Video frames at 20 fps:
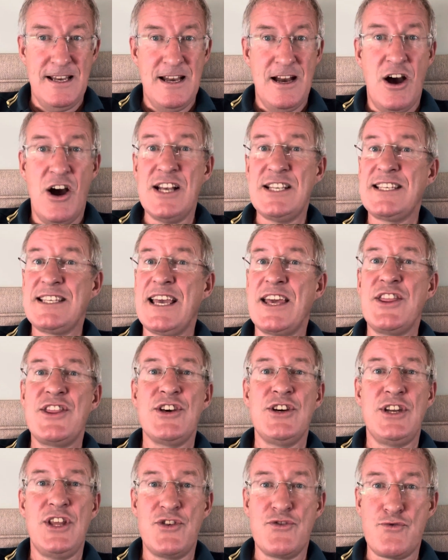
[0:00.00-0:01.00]
ISA
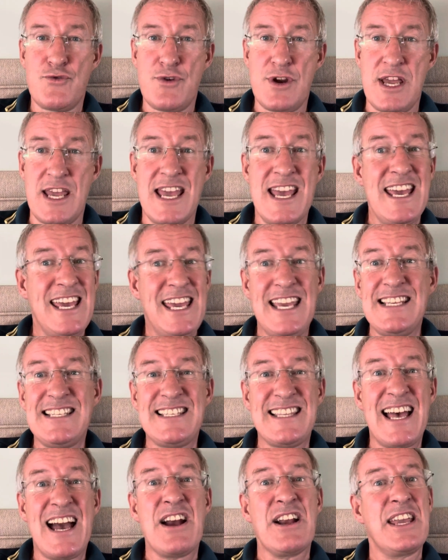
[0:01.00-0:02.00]
33. Is
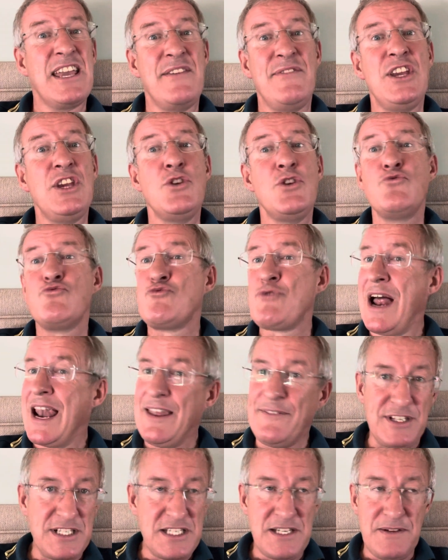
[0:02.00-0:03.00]
that giving you
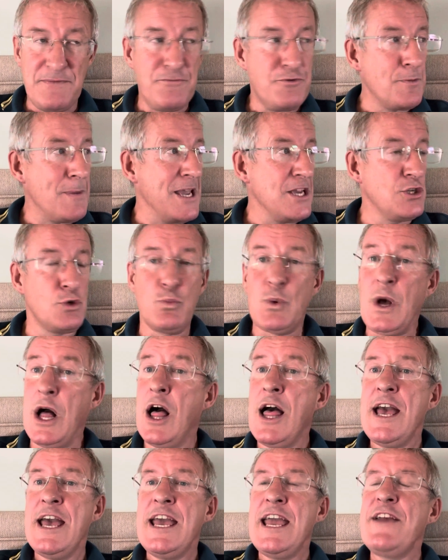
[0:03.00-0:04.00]
relevant information? Well,
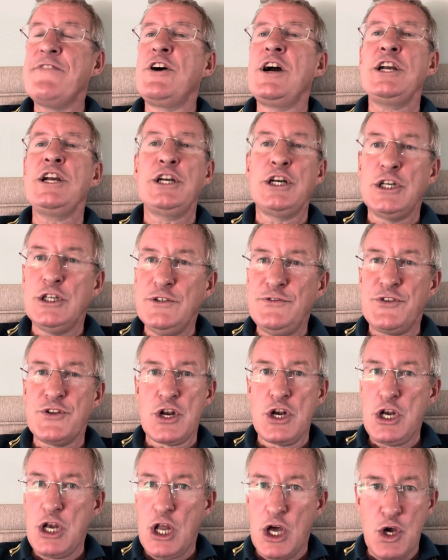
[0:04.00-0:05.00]
if I go for the
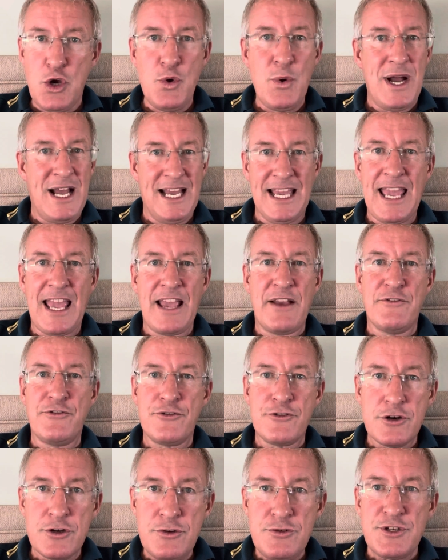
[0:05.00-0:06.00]
low-hanging
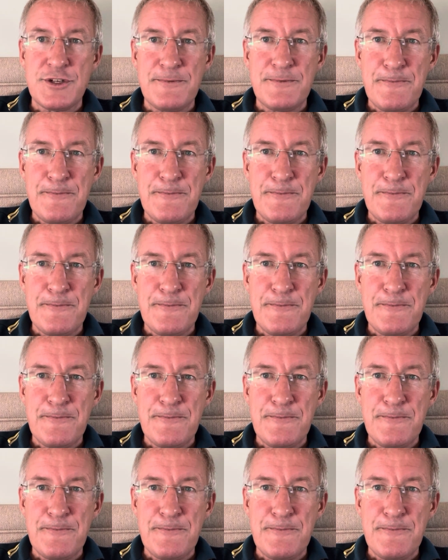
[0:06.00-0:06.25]
fruit,